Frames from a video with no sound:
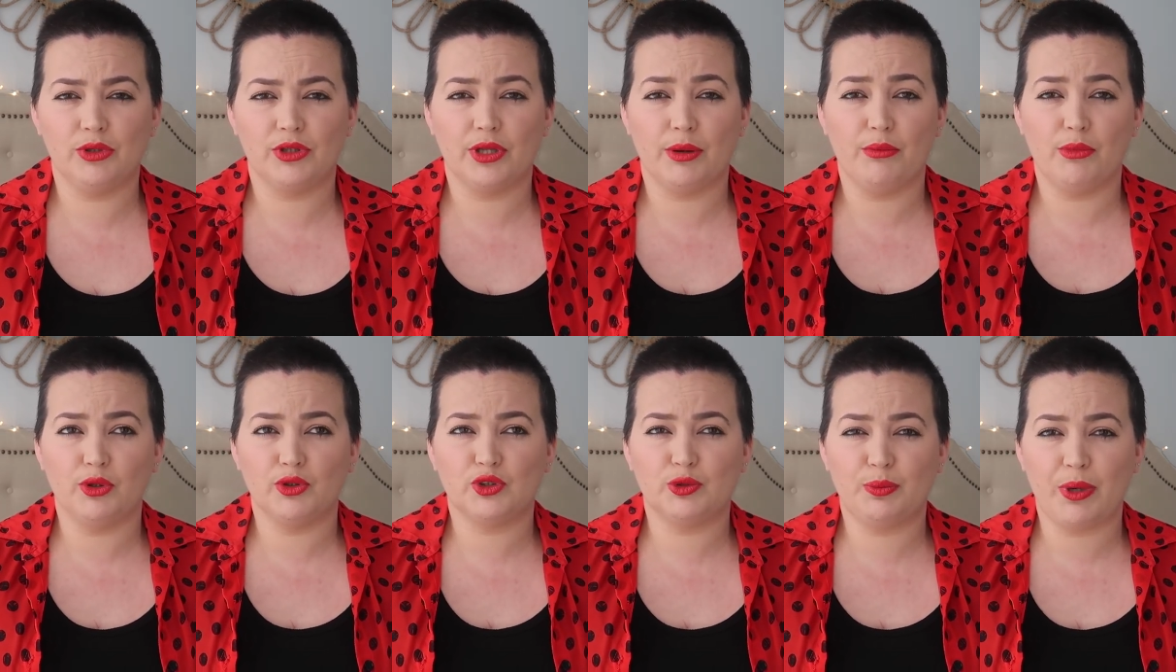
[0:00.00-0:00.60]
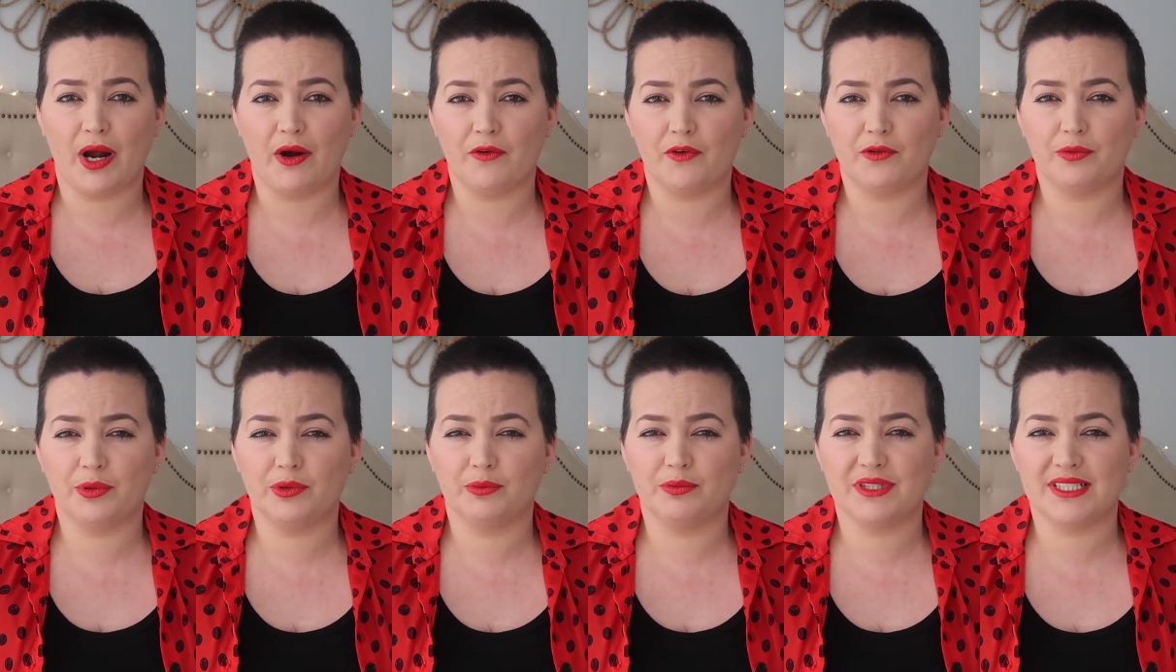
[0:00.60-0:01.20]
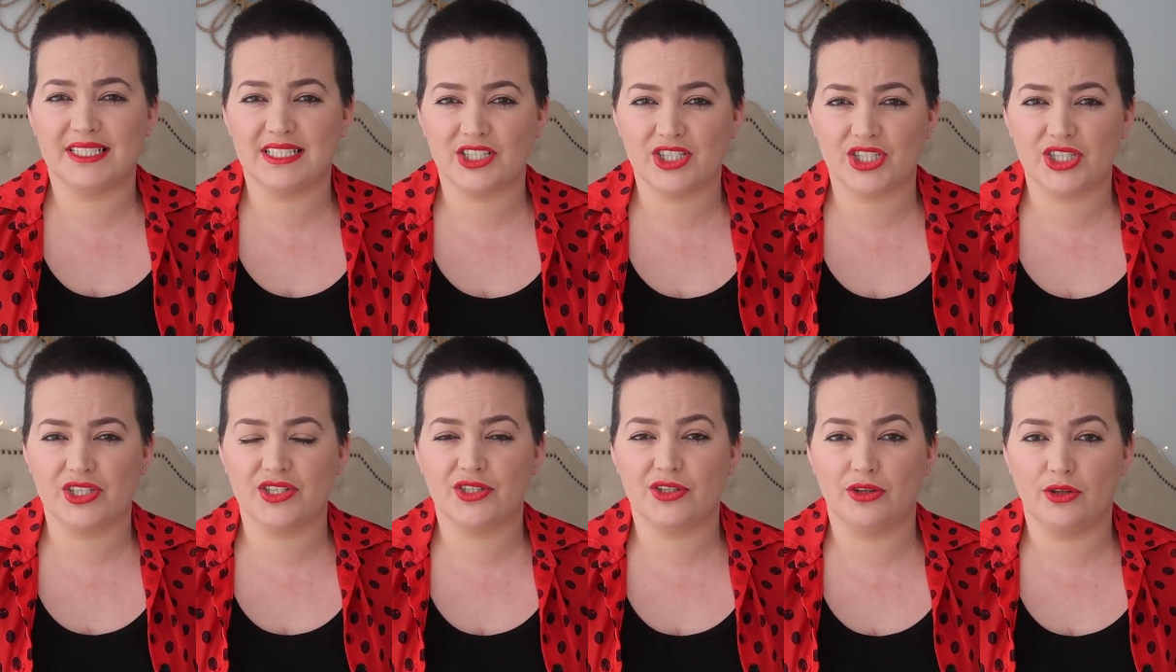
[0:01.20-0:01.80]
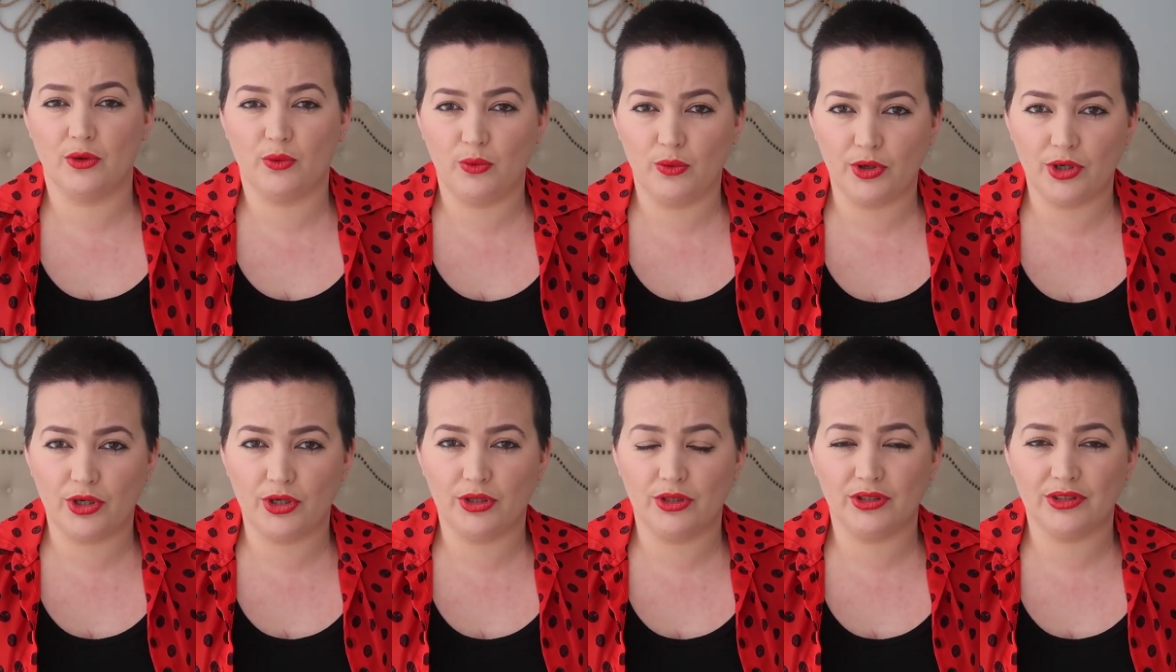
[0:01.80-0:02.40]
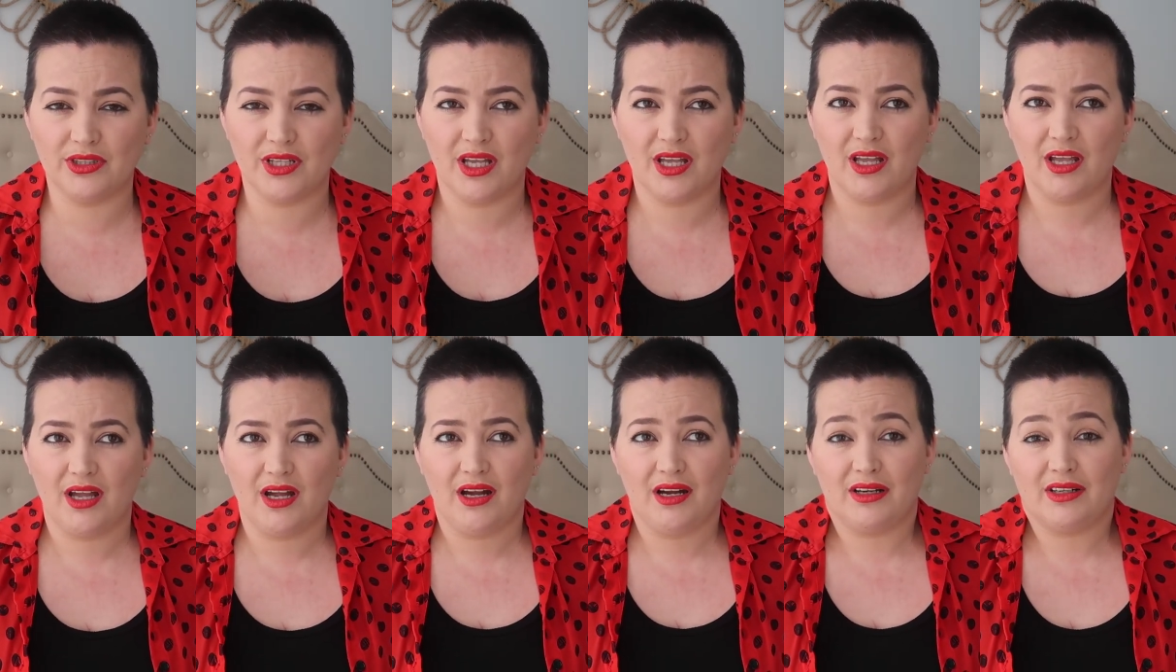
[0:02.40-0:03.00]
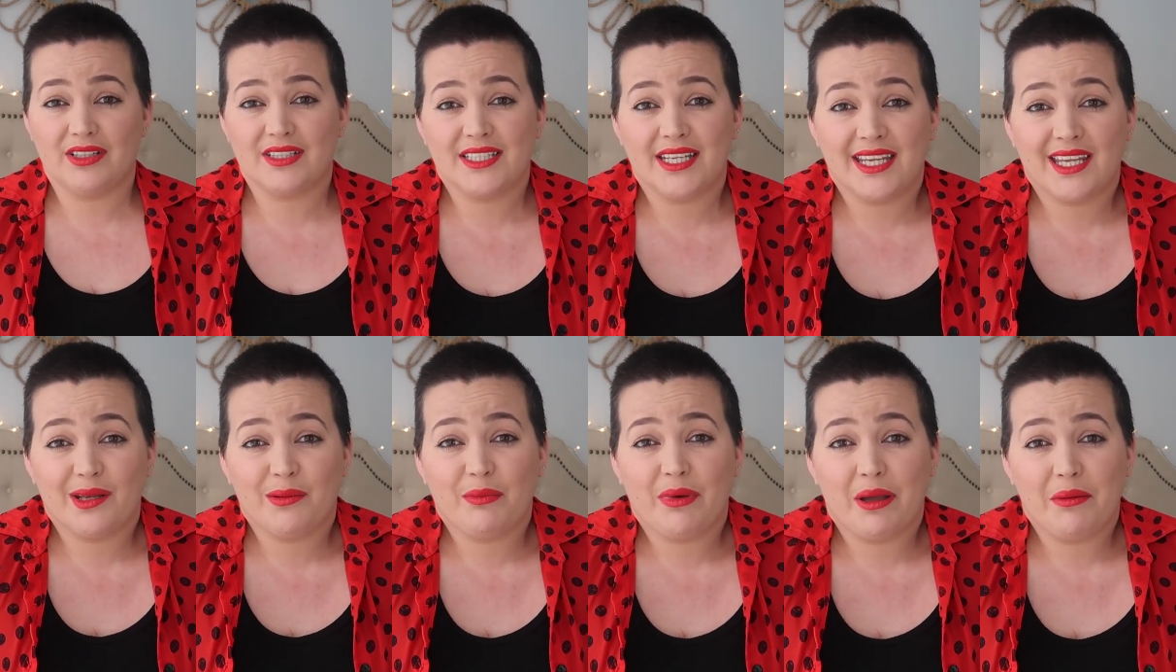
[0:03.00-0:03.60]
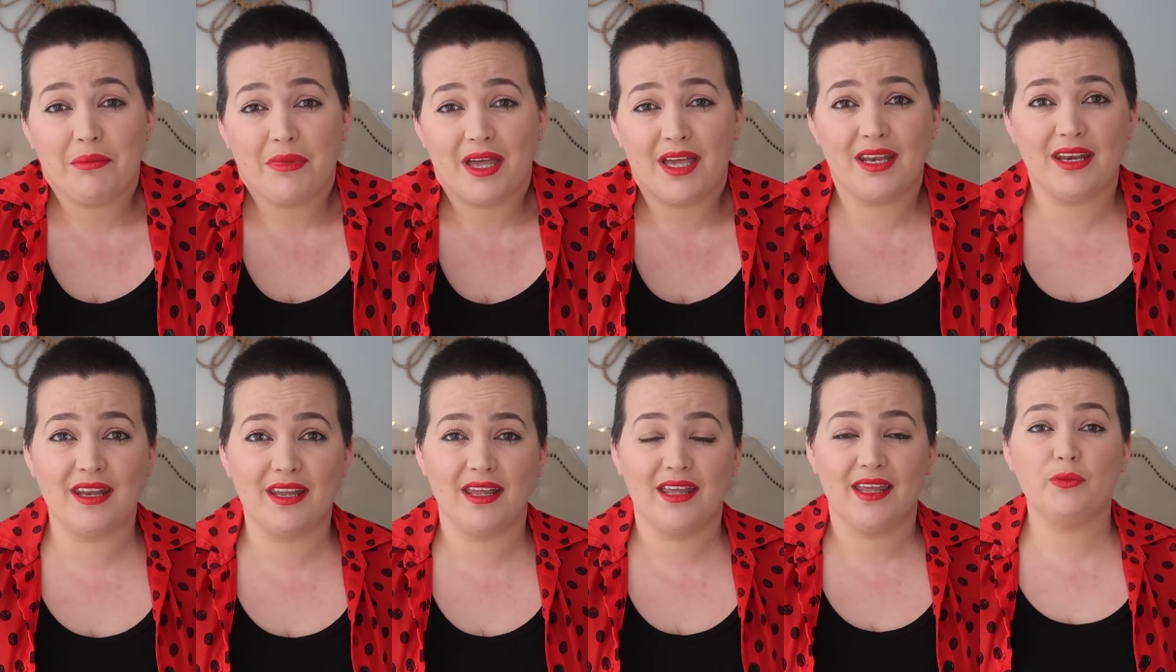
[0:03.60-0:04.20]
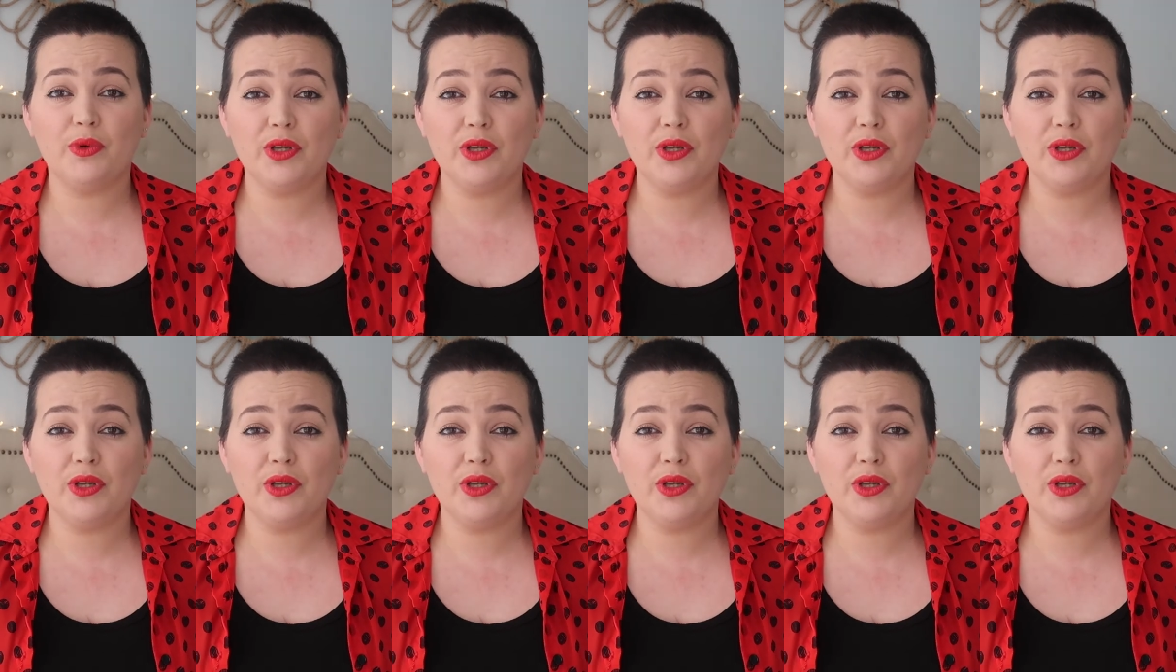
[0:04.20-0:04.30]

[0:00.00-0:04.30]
the most powerful positions in the world are taken by men.